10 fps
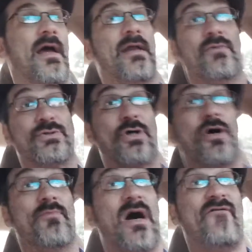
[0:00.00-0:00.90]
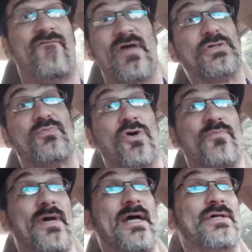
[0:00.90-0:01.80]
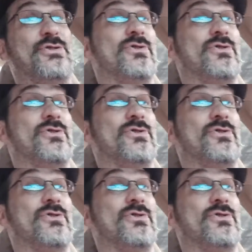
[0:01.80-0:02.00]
and it was on my Facebook page.